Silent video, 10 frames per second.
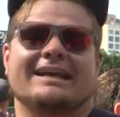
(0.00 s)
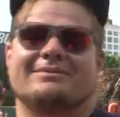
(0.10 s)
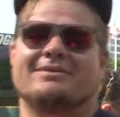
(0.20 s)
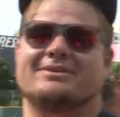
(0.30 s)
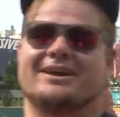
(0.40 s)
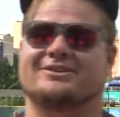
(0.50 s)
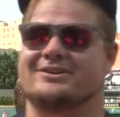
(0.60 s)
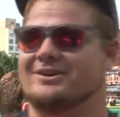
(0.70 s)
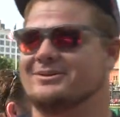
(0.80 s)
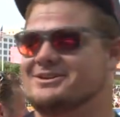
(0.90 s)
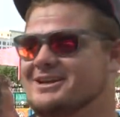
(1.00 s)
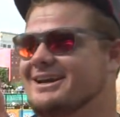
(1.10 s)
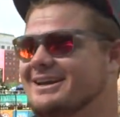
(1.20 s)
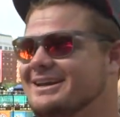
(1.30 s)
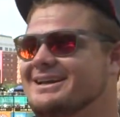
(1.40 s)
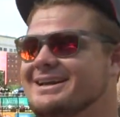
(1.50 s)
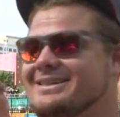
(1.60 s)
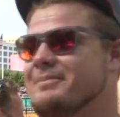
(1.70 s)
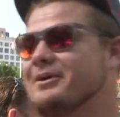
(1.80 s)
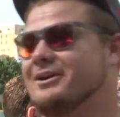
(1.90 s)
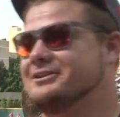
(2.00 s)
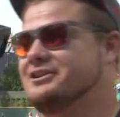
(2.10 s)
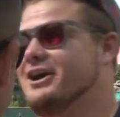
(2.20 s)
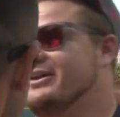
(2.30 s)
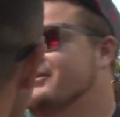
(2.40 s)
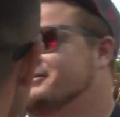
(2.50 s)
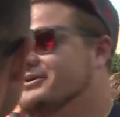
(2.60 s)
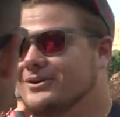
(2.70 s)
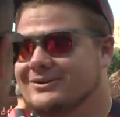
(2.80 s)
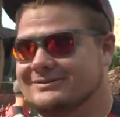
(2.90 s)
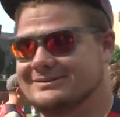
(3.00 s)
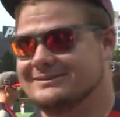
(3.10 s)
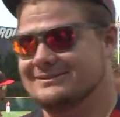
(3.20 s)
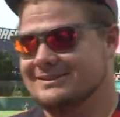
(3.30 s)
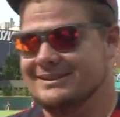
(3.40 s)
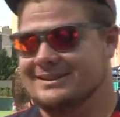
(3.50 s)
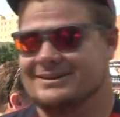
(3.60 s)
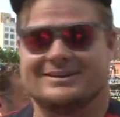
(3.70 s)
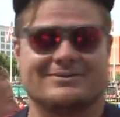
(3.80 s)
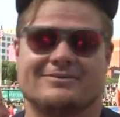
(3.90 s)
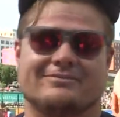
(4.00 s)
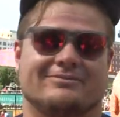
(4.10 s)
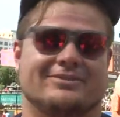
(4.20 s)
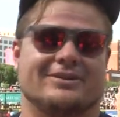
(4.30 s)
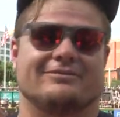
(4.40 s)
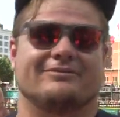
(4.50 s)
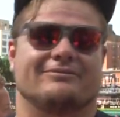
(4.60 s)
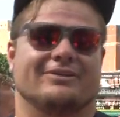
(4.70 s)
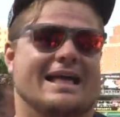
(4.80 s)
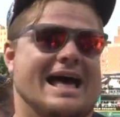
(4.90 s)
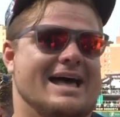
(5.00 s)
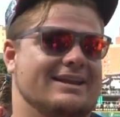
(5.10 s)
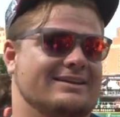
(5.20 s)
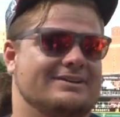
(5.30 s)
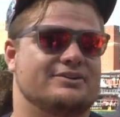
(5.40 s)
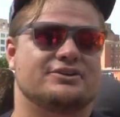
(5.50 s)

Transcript: Yeah, maybe next year. That's right. They put on a show. That was cool. That was awesome to see, right? I mean, like just like Vlad and